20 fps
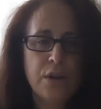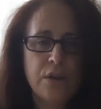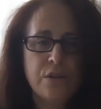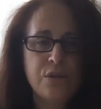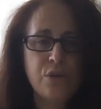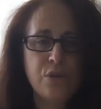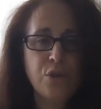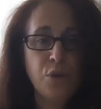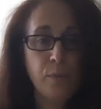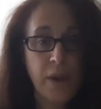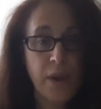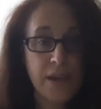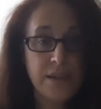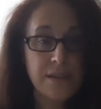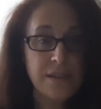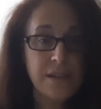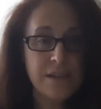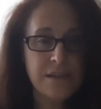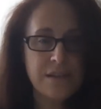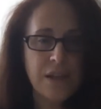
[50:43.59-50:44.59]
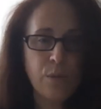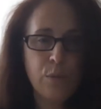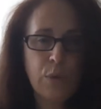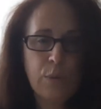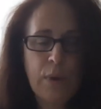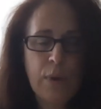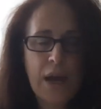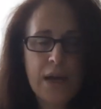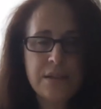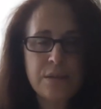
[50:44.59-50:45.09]
So you may see us coming
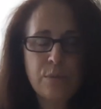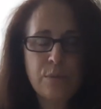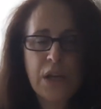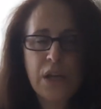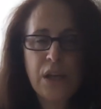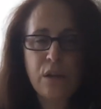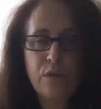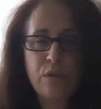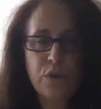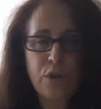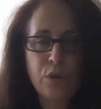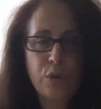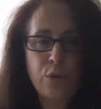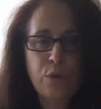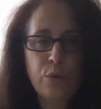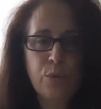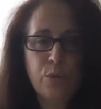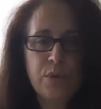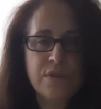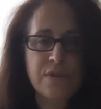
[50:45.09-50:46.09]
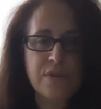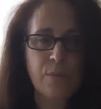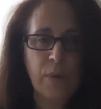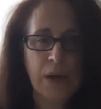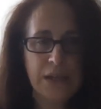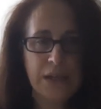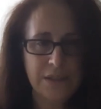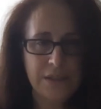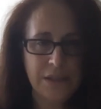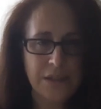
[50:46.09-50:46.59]
back to many of you with some
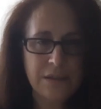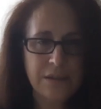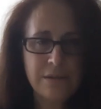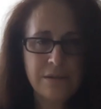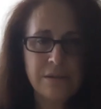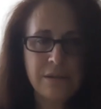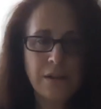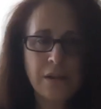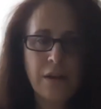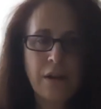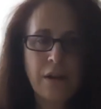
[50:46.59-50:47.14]
ideas